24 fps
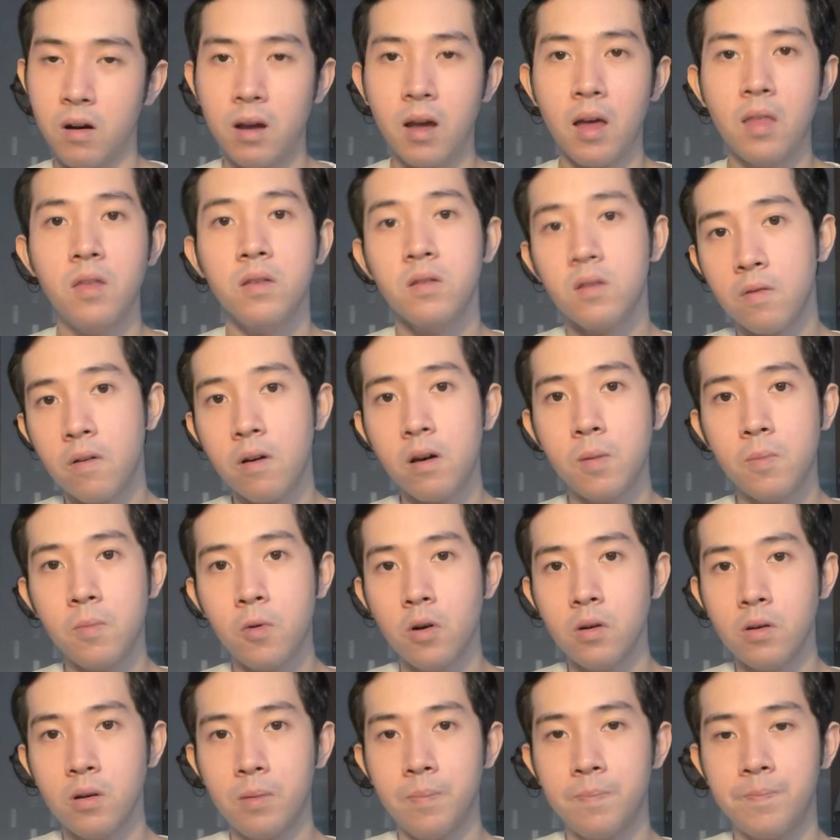Again, this is very
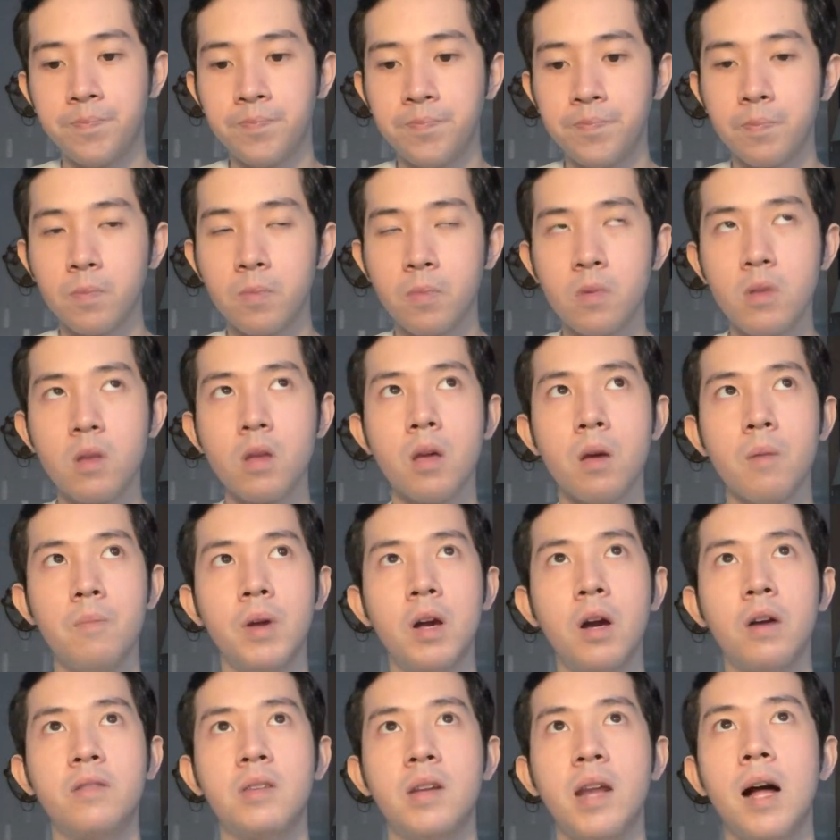important
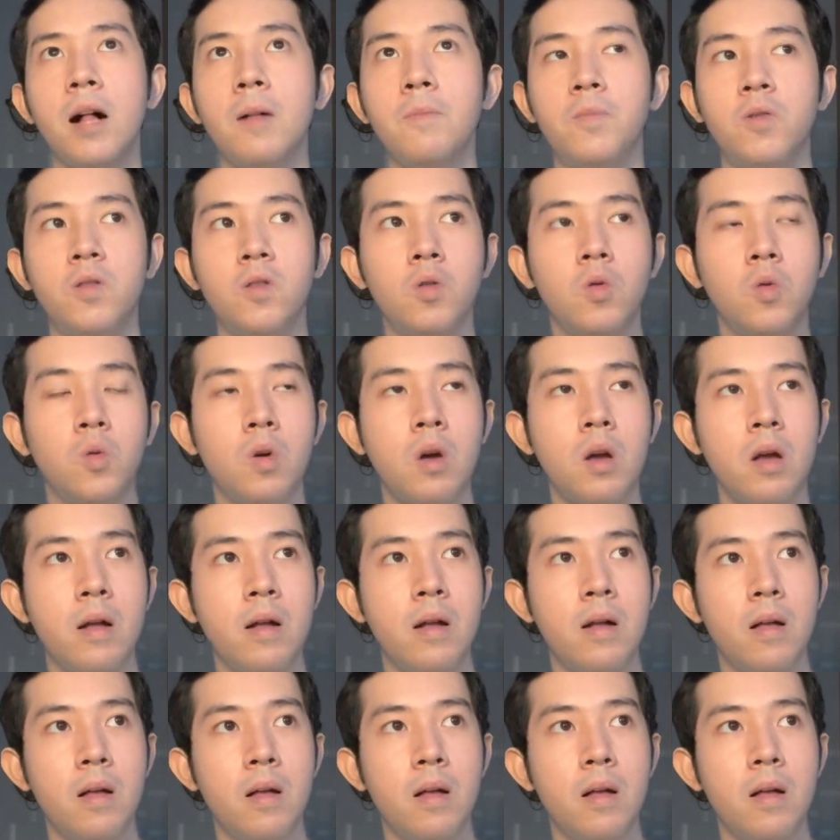because it helps you,